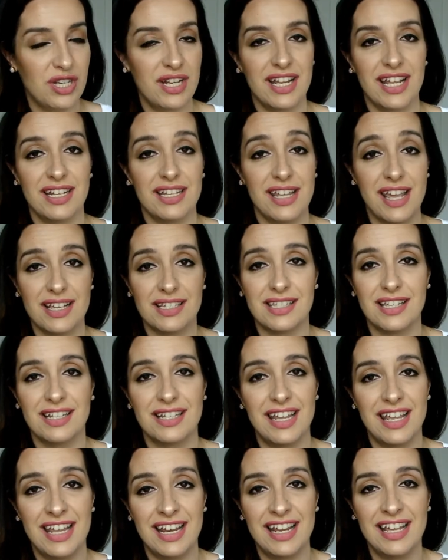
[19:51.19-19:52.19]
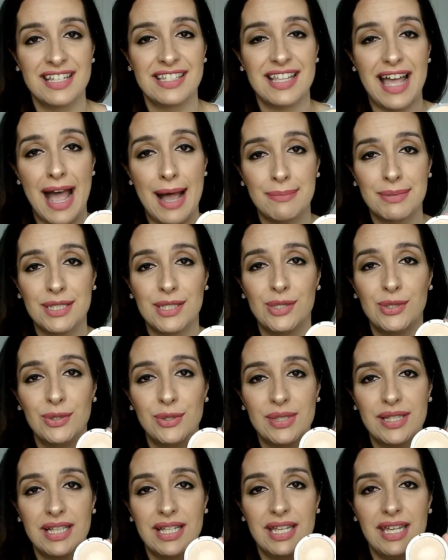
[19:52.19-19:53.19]
and yes, it is
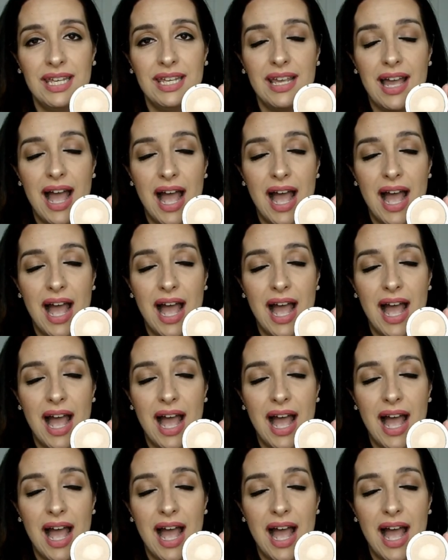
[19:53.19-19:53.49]
absolutely